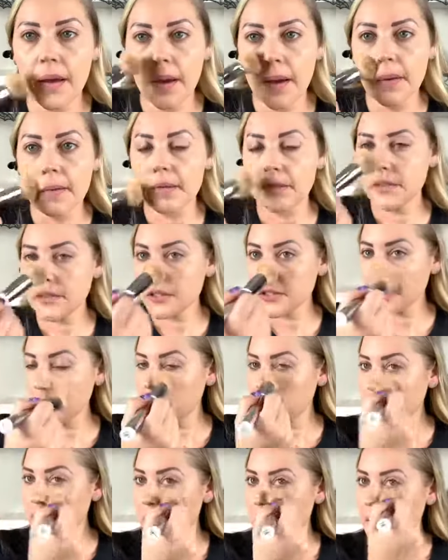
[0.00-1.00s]
I'll just try
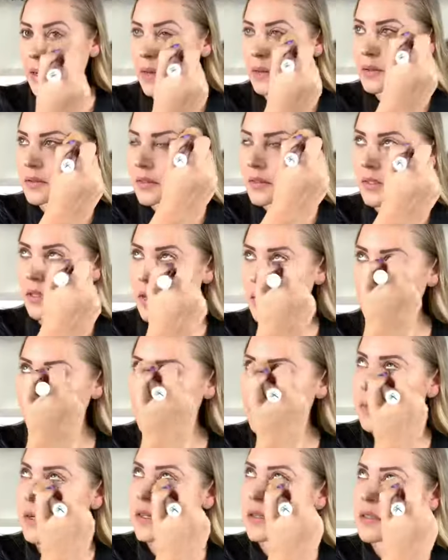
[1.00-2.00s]
this one out and see how it
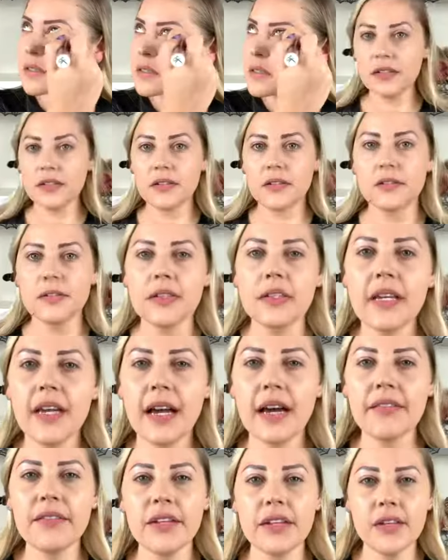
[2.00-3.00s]
works. I don't really have
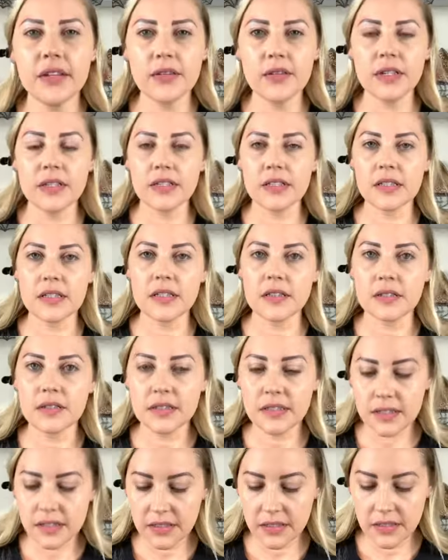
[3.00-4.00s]
any new concealers
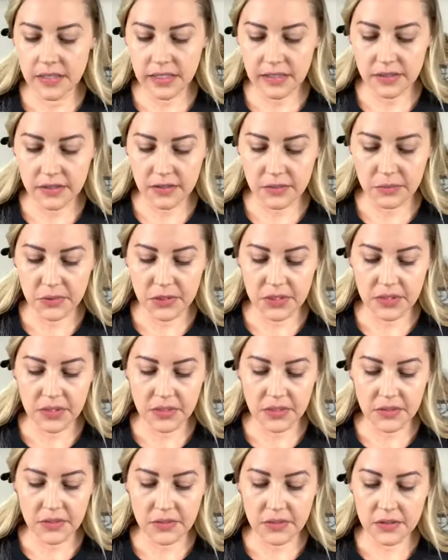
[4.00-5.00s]
to test, so I'm just gonna
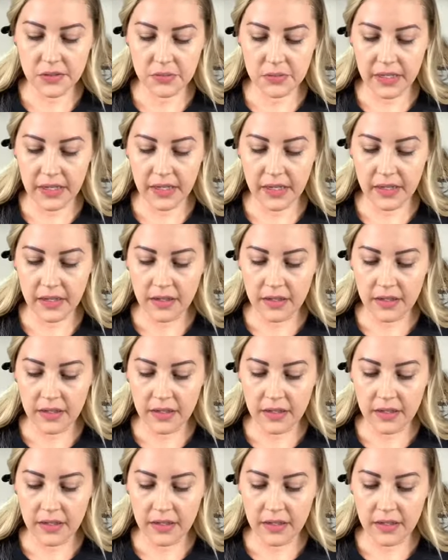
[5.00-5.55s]
use my